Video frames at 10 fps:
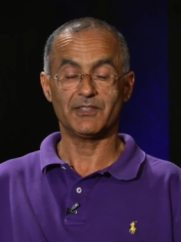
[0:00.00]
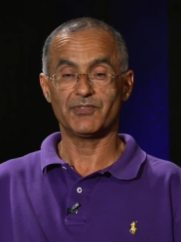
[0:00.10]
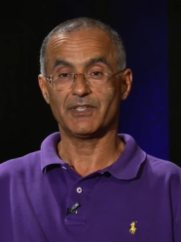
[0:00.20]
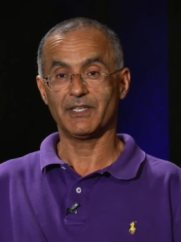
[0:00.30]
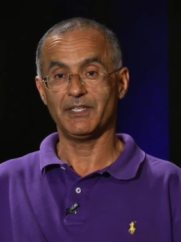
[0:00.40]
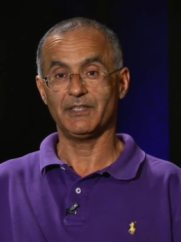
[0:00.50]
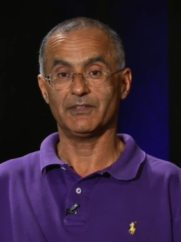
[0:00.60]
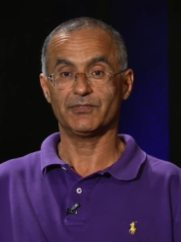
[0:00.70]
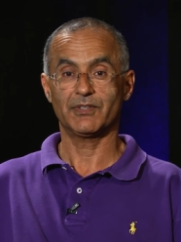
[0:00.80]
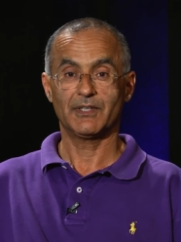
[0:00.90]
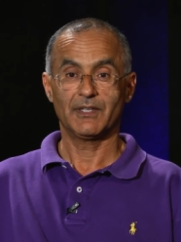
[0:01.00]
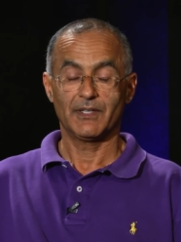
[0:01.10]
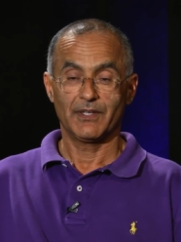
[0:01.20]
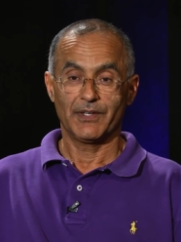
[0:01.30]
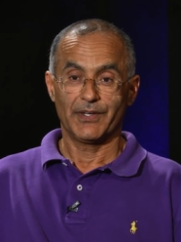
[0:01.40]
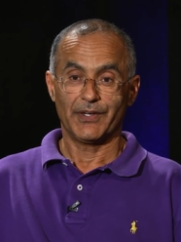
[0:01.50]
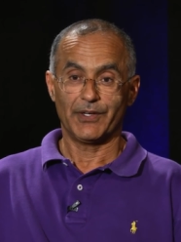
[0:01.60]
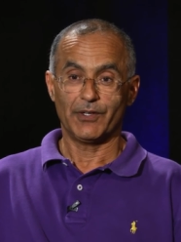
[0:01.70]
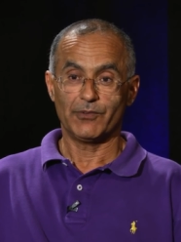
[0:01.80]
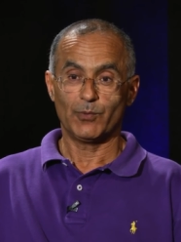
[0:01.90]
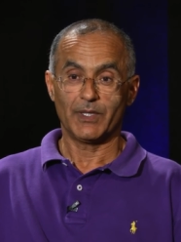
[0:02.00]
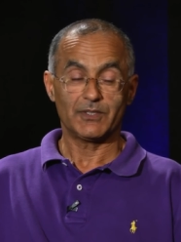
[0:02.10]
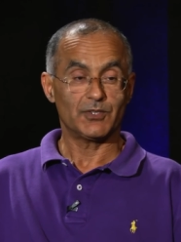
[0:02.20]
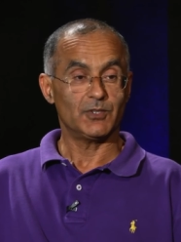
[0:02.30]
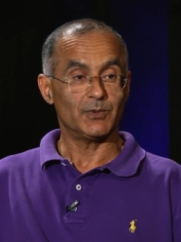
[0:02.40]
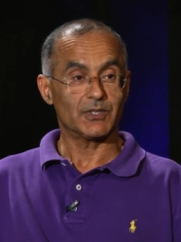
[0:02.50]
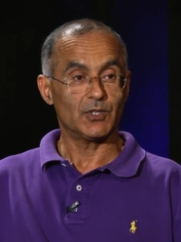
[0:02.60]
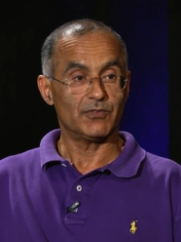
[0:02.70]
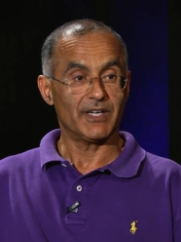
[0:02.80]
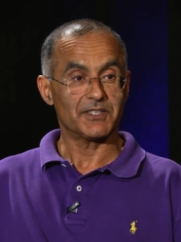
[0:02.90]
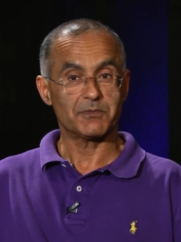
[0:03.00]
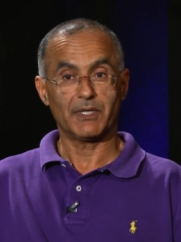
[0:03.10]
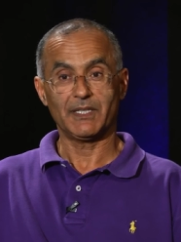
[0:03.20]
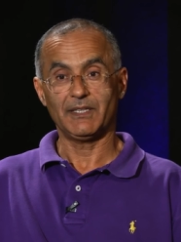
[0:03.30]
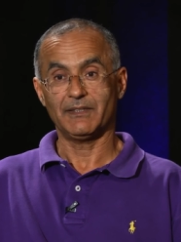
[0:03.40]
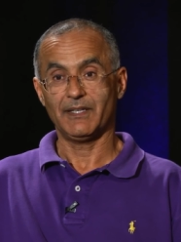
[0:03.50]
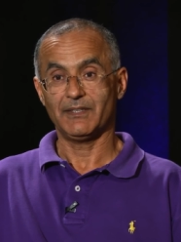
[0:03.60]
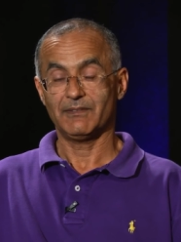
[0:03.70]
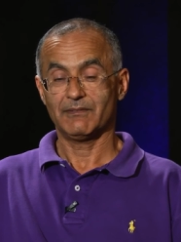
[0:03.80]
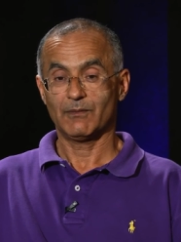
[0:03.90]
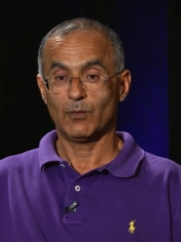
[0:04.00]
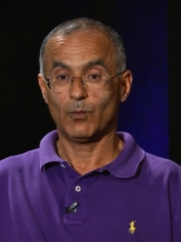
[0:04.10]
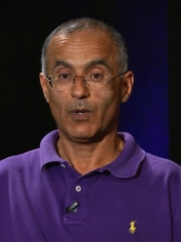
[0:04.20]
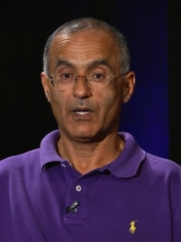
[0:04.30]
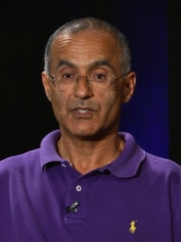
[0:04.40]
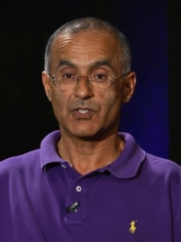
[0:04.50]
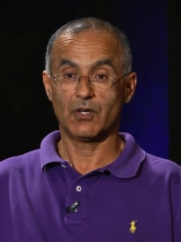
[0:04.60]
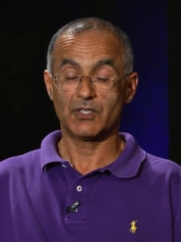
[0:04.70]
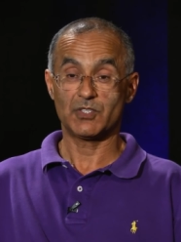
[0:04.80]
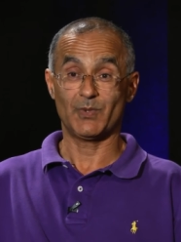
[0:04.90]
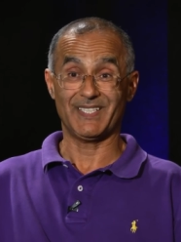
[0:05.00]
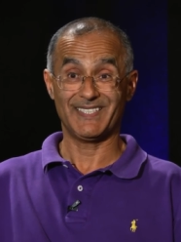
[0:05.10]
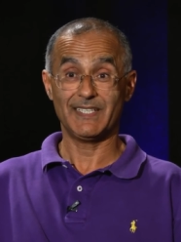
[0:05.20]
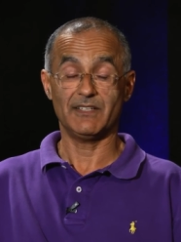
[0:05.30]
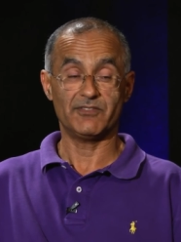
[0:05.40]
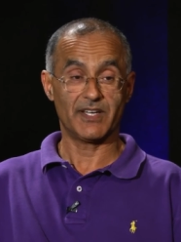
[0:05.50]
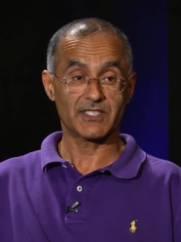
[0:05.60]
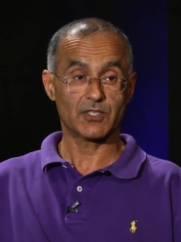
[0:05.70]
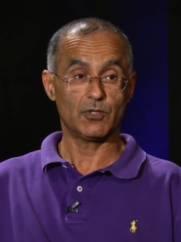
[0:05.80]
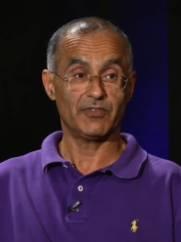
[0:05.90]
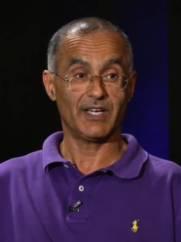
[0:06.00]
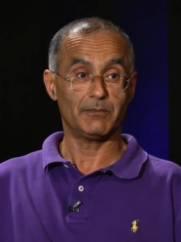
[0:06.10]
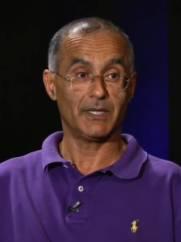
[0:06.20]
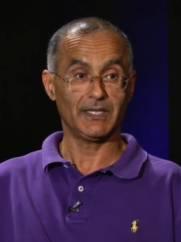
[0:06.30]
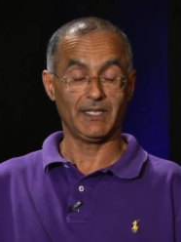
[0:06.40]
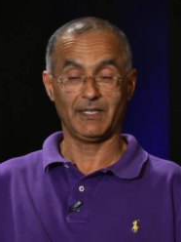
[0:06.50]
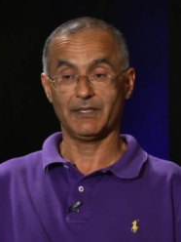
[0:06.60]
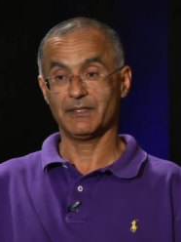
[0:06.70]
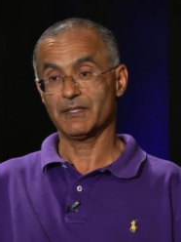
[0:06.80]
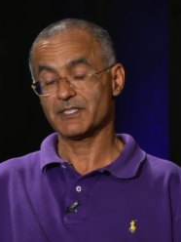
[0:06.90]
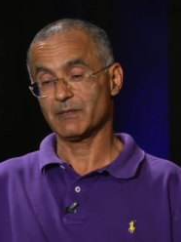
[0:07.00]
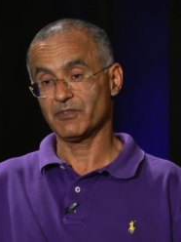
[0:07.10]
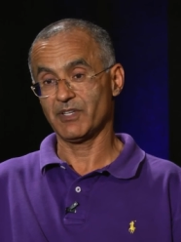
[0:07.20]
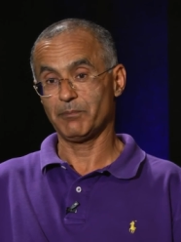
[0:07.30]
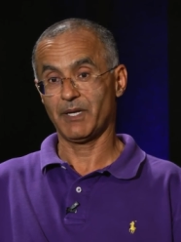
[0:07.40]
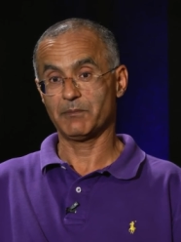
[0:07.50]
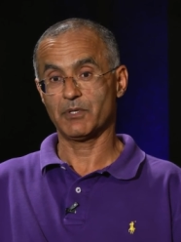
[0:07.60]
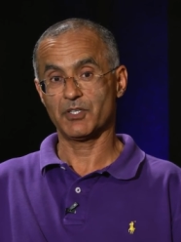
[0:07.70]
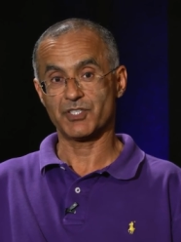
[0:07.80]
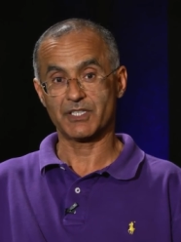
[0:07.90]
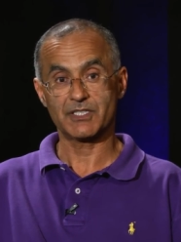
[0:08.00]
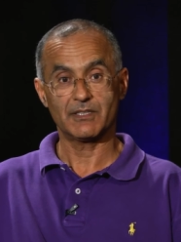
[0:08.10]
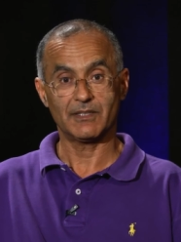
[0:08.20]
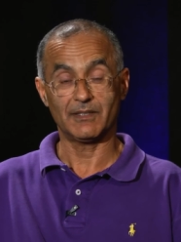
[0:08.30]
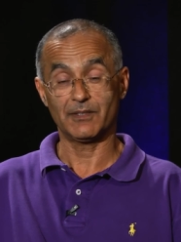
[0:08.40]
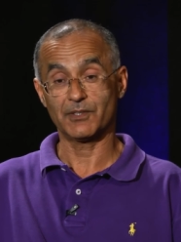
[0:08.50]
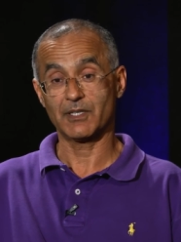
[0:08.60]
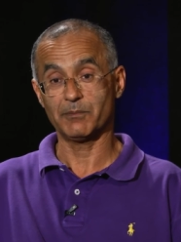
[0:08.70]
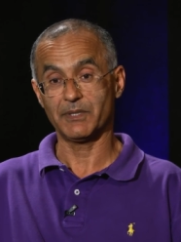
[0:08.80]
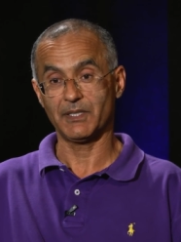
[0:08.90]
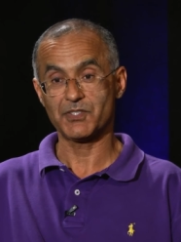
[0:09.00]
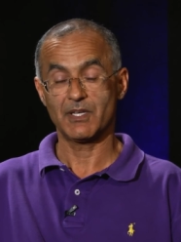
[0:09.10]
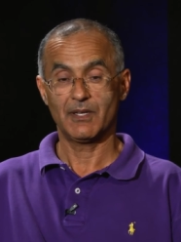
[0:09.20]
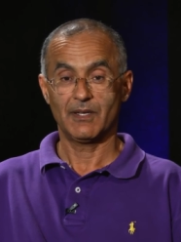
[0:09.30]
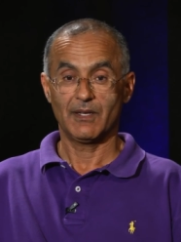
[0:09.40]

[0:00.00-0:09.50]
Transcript: a different idea of, of what to do with COVAD's money. They sought to and did invest Covad money in some of their pet projects in other companies